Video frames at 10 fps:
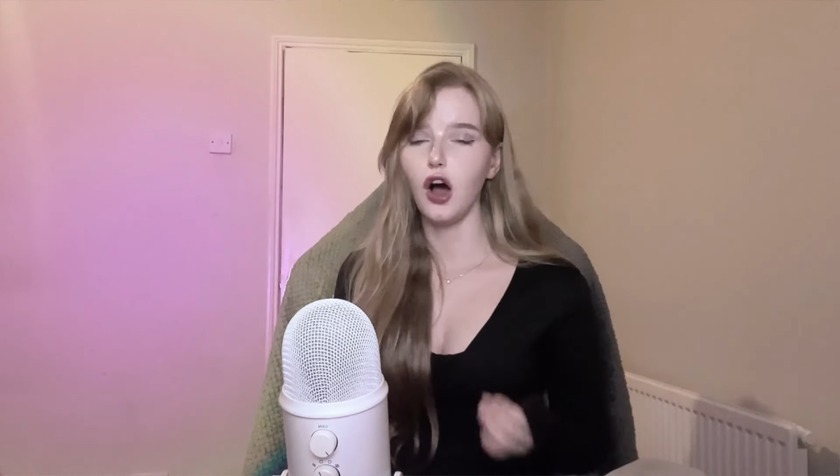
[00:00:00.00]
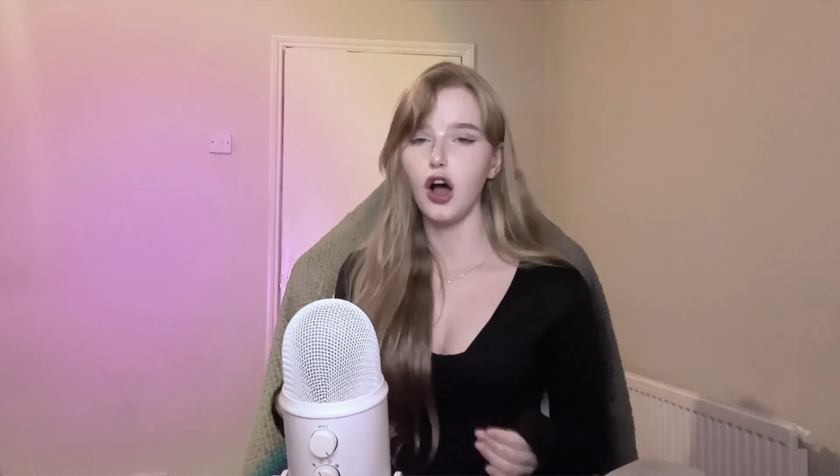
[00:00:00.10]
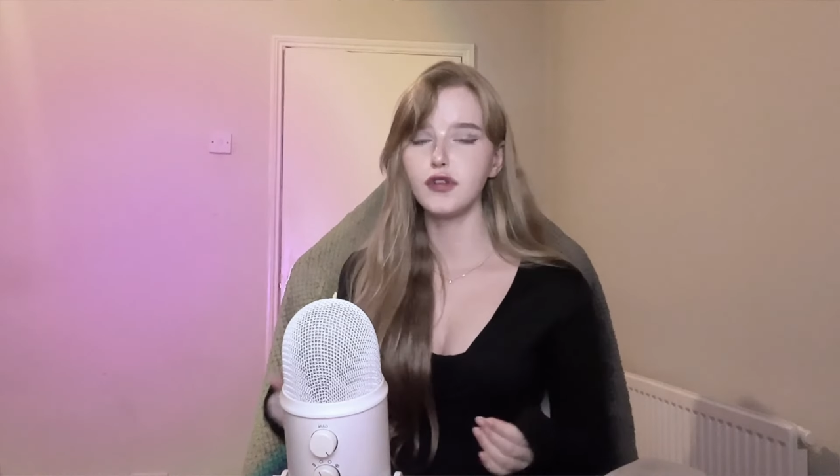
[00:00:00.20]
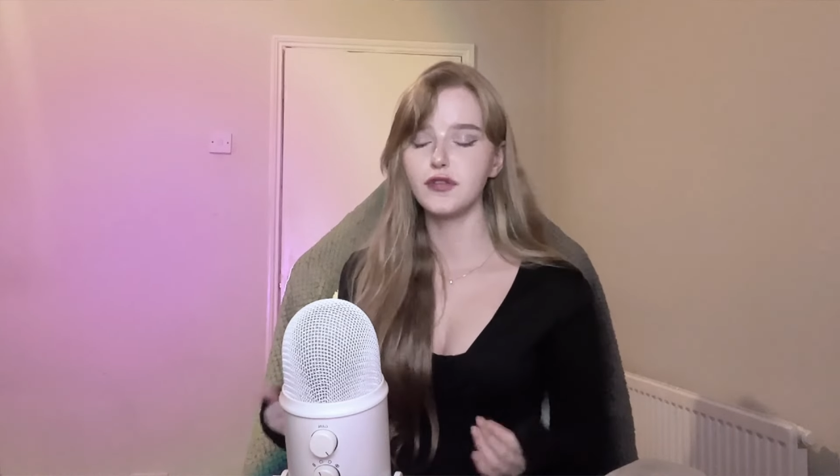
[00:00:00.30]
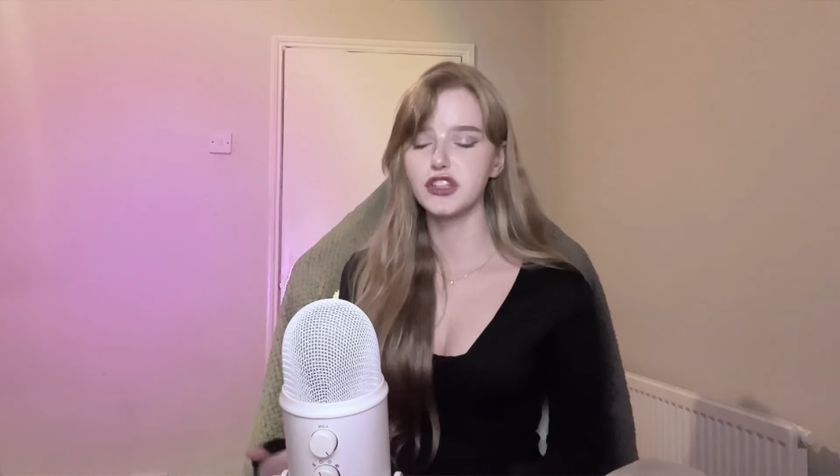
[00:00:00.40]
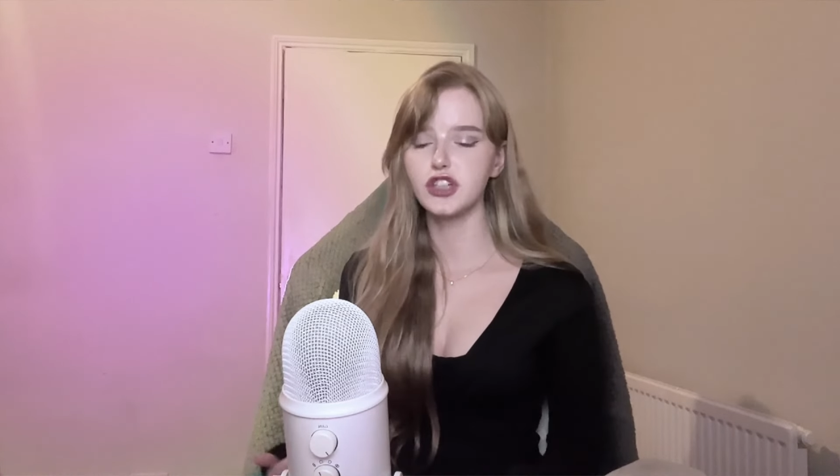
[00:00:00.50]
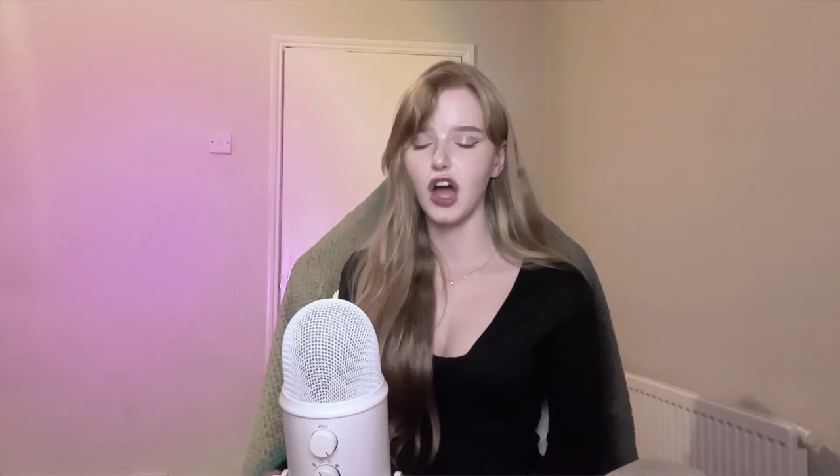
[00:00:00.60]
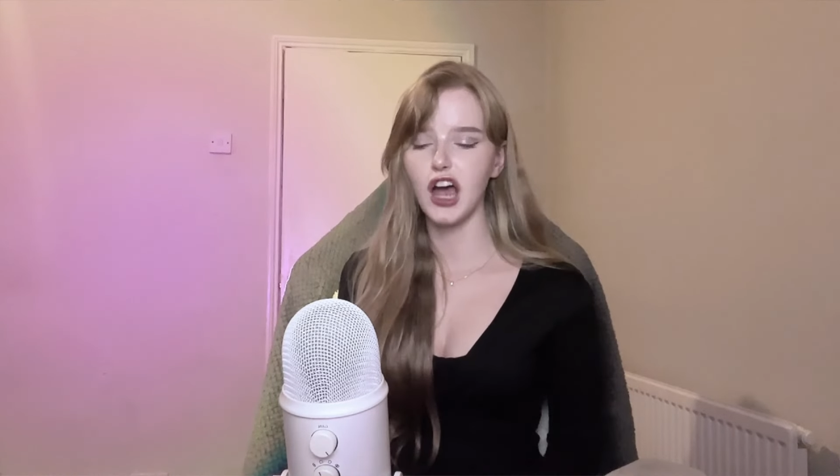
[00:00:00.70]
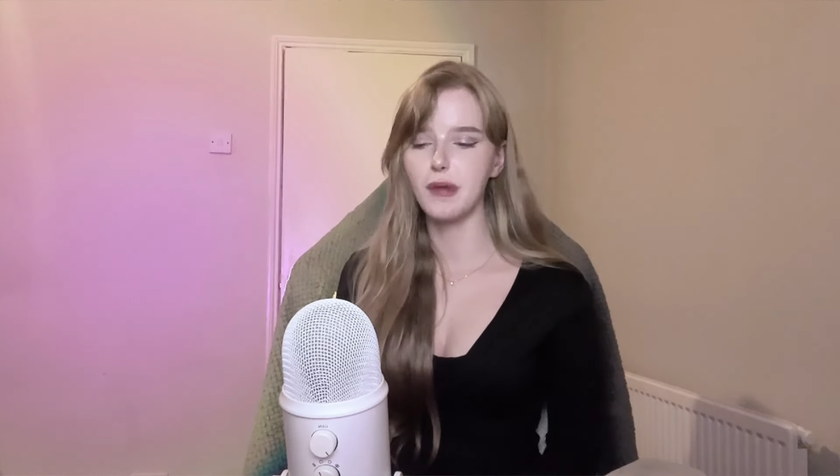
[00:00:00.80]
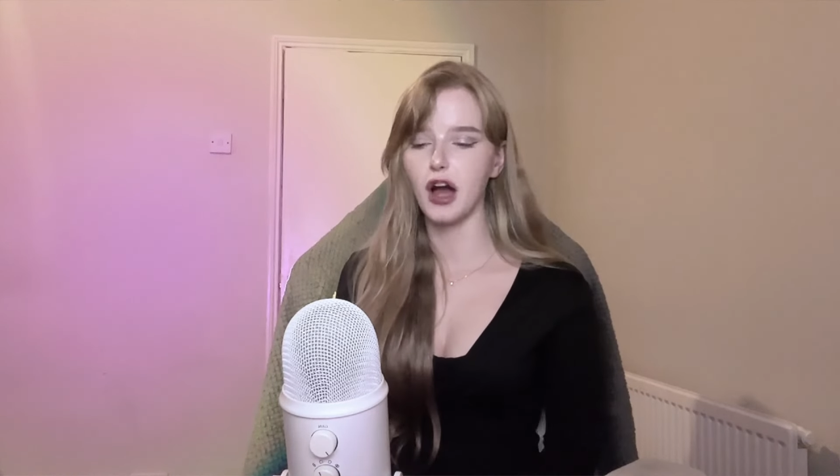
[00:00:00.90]
Half of the
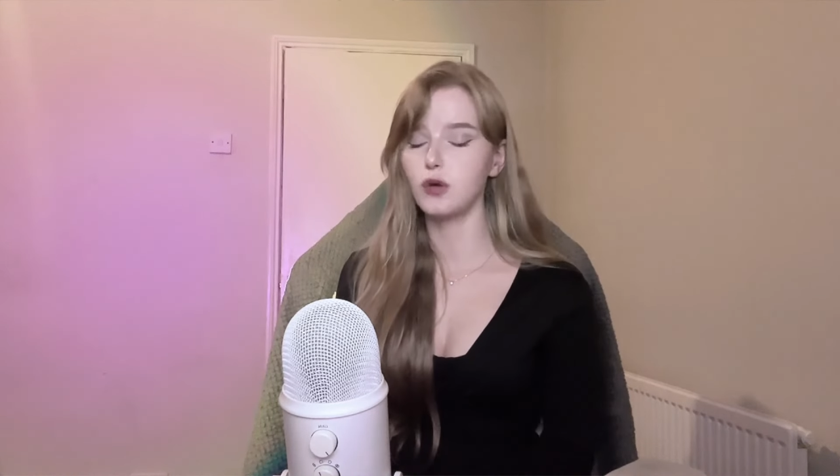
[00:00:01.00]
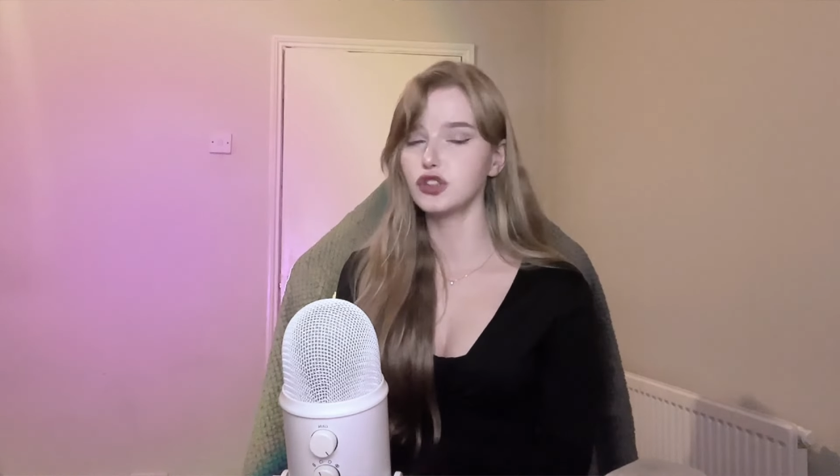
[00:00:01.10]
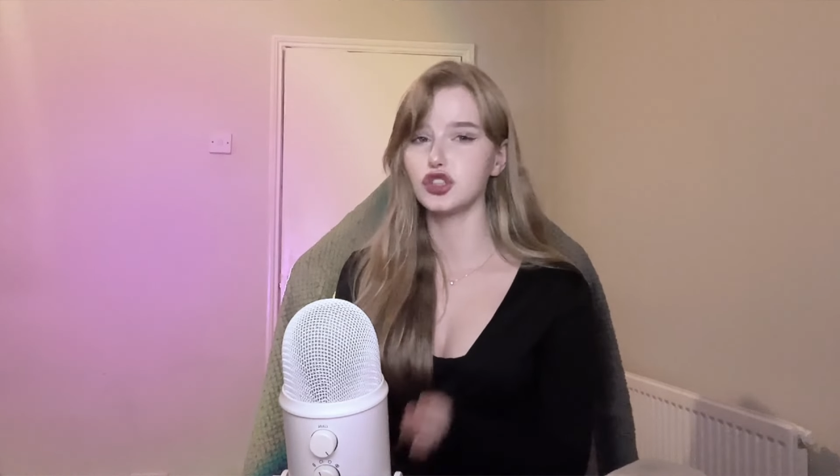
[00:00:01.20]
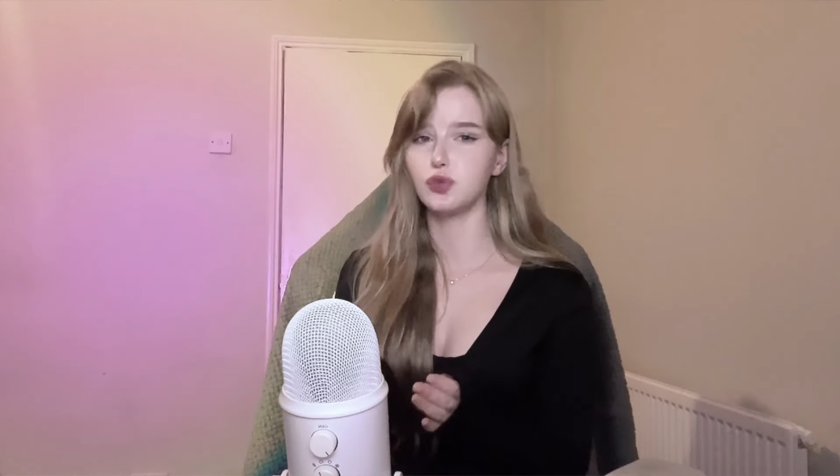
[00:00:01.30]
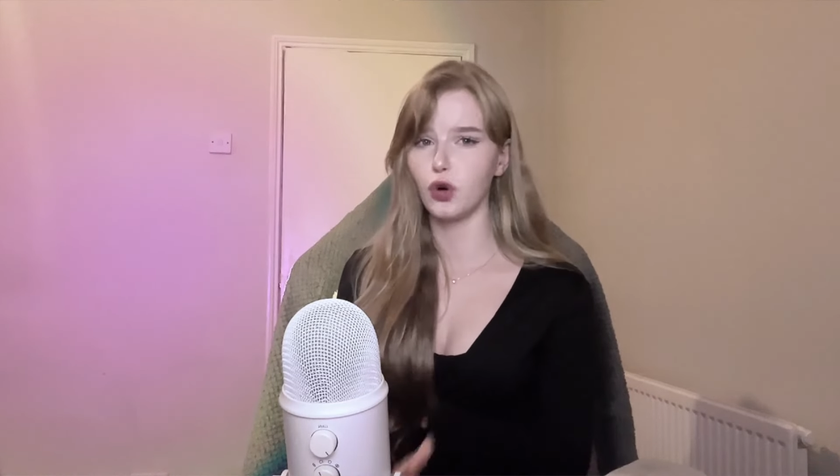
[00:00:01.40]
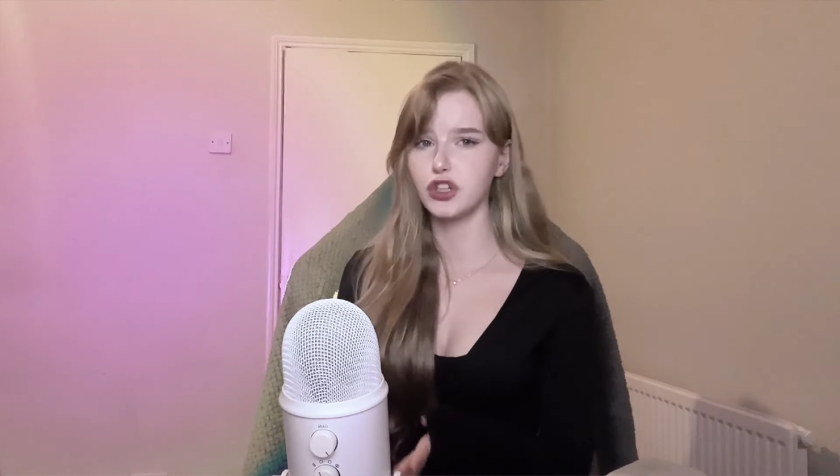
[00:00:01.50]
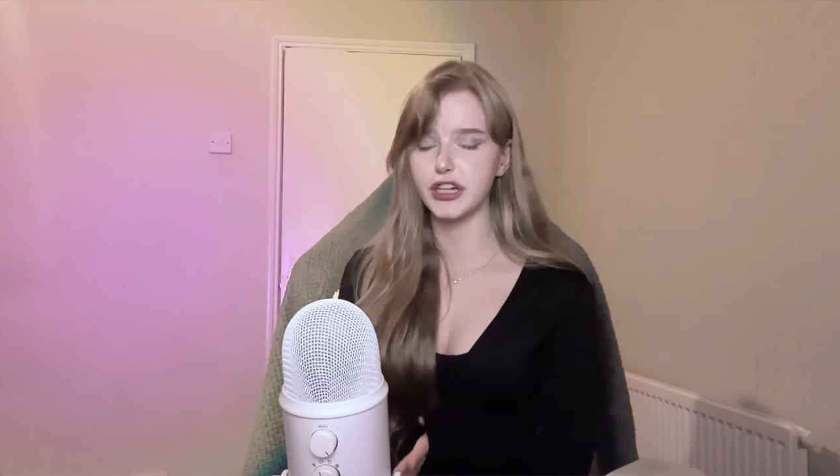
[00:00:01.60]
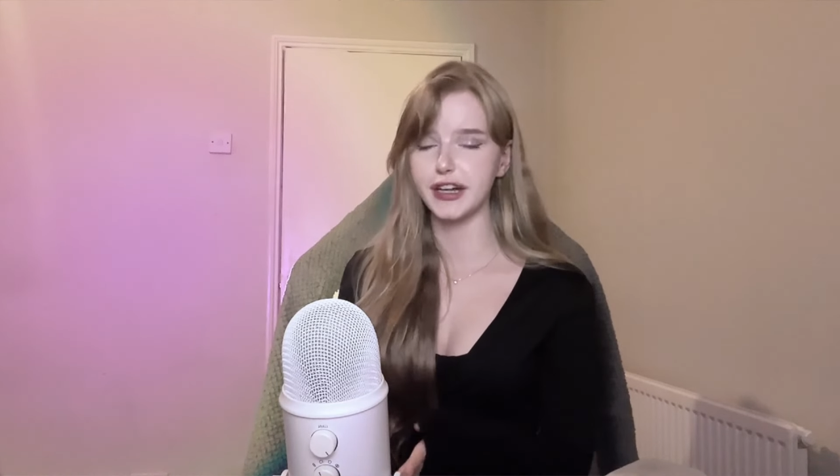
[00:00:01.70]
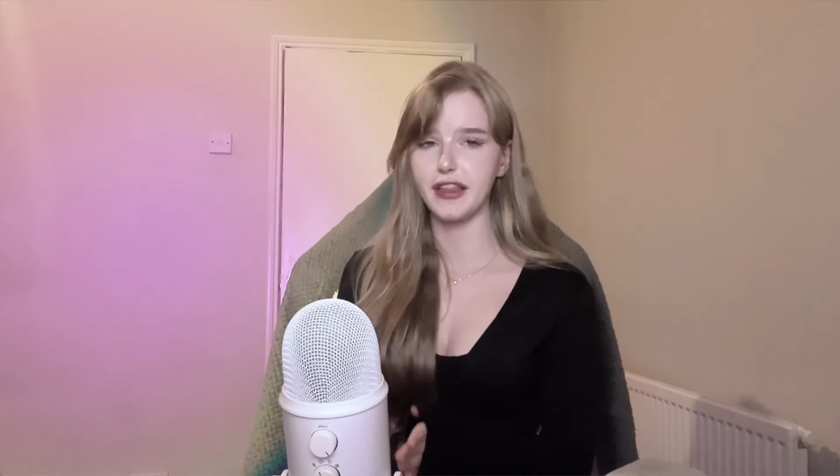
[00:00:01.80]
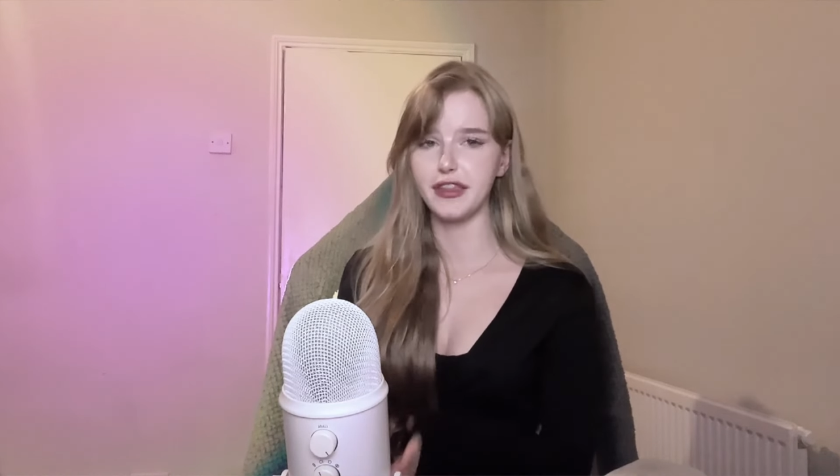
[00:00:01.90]
time, I was just
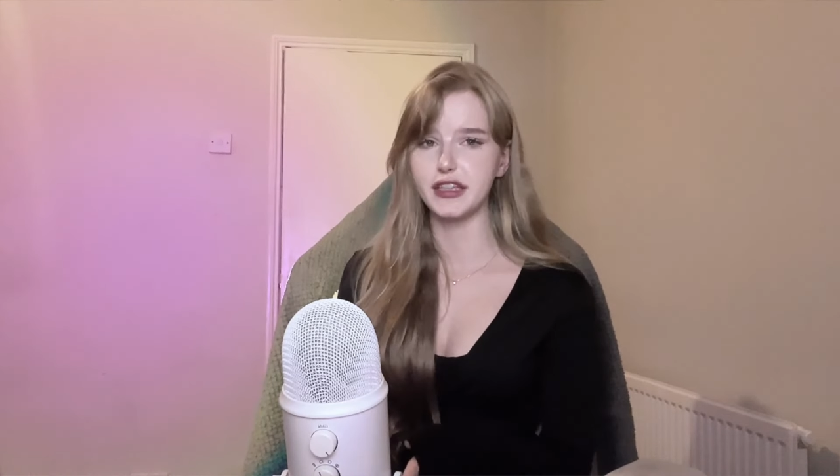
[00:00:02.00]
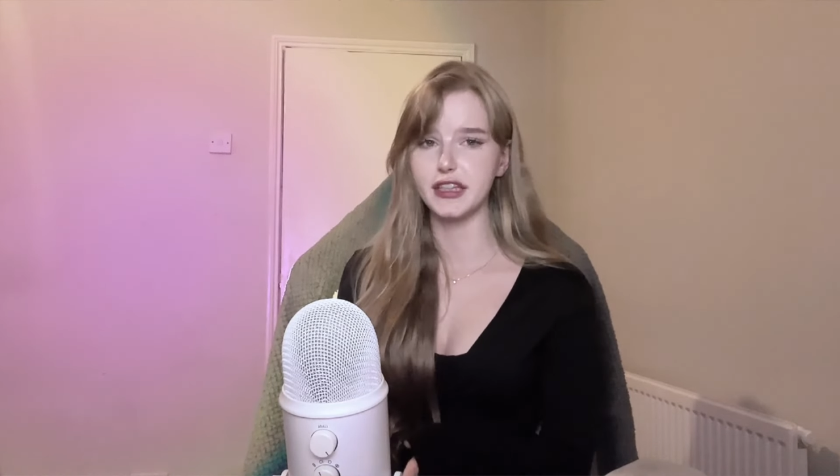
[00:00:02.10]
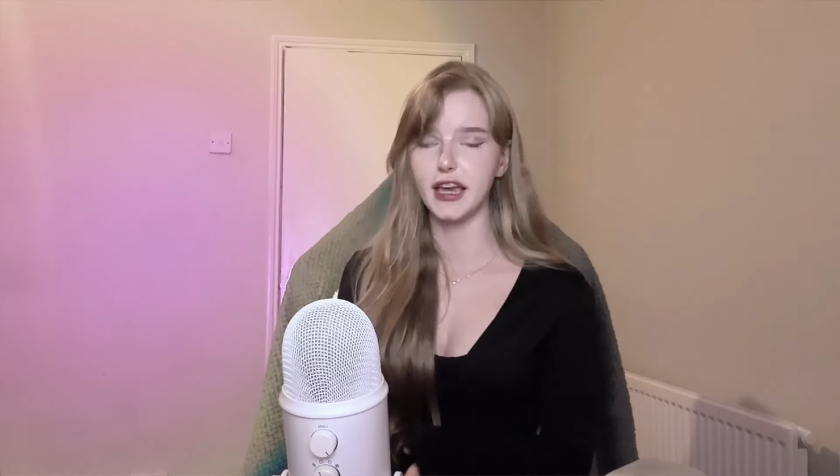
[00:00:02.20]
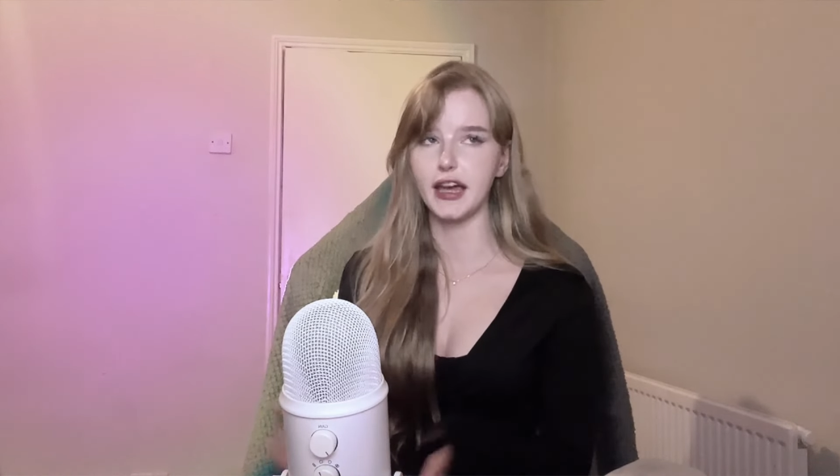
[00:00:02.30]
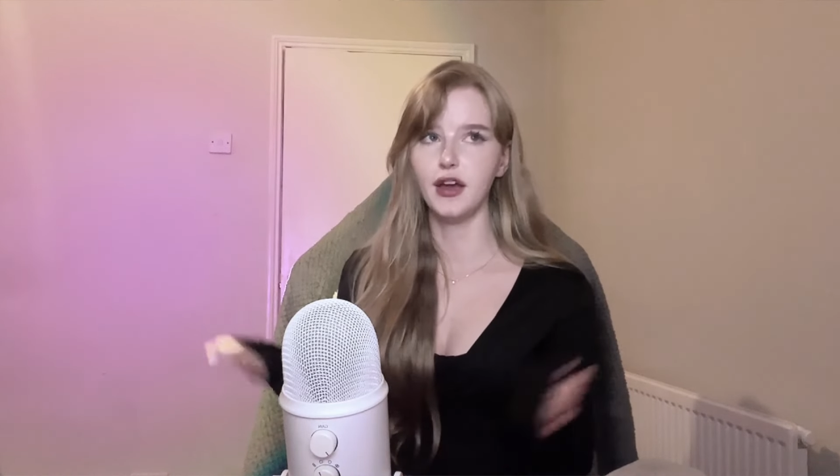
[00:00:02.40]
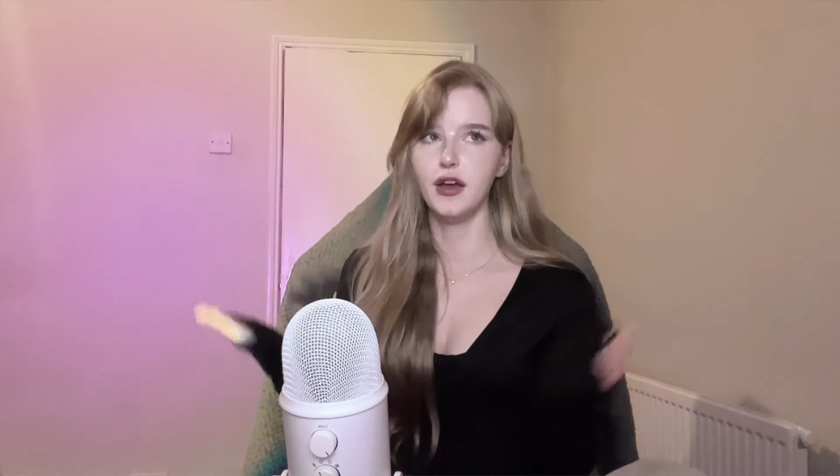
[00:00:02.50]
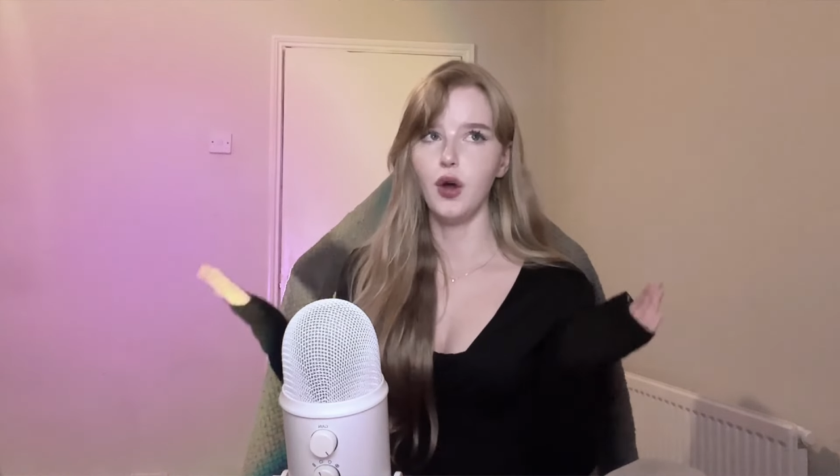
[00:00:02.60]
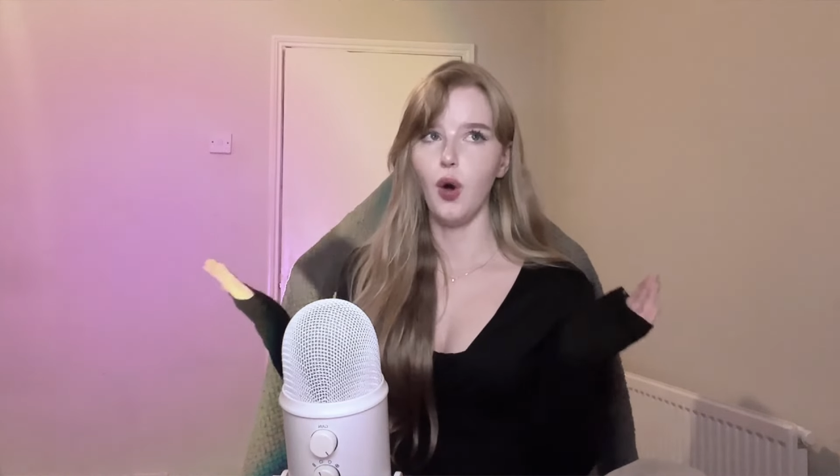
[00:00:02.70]
watching and thinking,